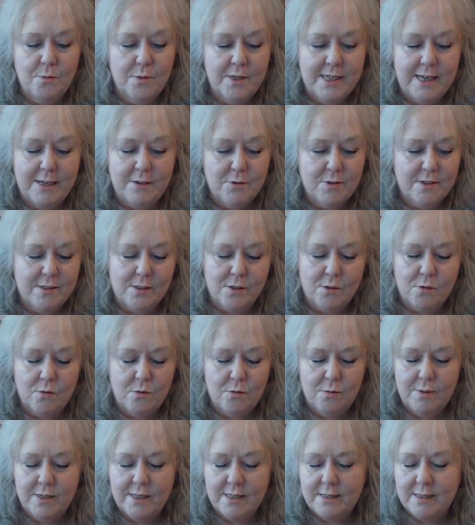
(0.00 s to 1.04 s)
where else to
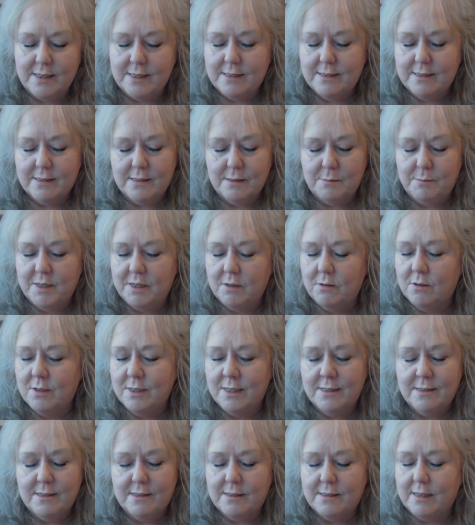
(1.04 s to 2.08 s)
go with this, to be
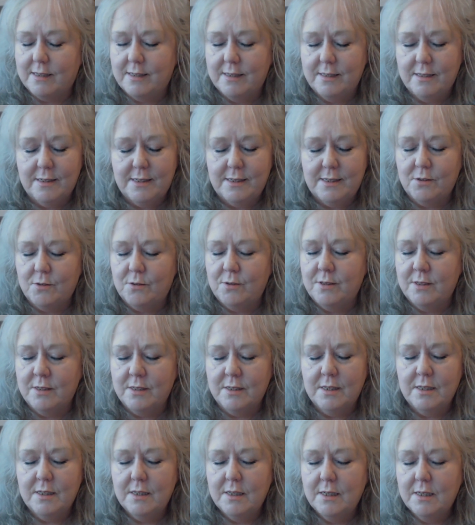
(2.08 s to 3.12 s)
honest, I really don't.